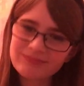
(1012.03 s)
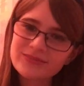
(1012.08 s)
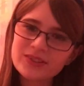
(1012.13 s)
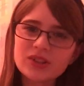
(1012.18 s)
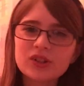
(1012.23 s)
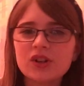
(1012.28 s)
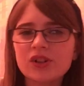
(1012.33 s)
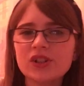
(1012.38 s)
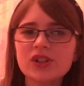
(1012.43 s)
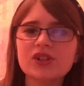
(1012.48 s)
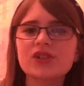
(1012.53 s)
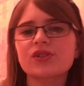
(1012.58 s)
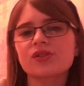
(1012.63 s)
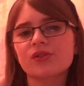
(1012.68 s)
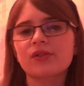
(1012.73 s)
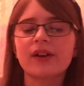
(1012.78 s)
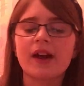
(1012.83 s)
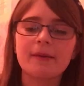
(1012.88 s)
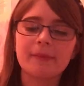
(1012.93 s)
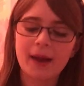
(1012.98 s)
Scottish is
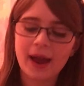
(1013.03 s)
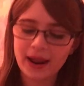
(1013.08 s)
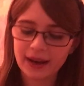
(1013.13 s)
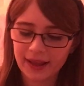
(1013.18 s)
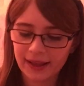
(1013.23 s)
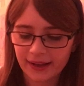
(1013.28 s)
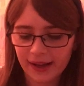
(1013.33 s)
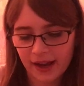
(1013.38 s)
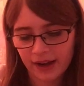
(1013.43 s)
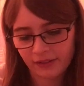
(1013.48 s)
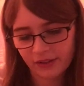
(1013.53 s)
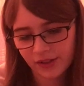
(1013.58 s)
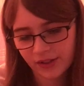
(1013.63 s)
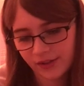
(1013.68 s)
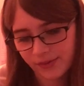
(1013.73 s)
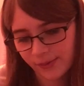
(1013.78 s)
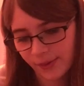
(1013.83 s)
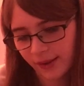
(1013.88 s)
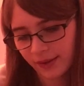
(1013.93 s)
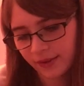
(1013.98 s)
alright, but I like Irish
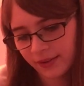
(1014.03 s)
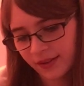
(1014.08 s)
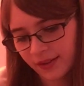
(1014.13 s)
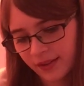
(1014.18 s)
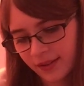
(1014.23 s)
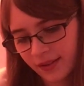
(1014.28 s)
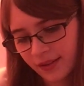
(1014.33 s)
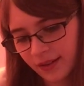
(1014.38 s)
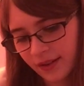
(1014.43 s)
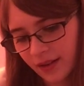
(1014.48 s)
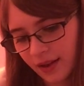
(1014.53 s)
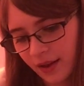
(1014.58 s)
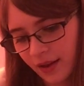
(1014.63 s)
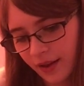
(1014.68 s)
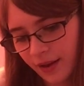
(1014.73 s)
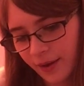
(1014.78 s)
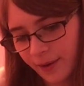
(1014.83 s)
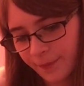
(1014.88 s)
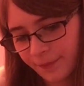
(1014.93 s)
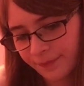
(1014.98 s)
as well.
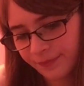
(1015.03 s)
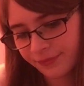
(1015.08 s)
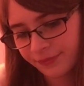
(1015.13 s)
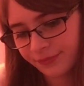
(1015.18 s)
Um,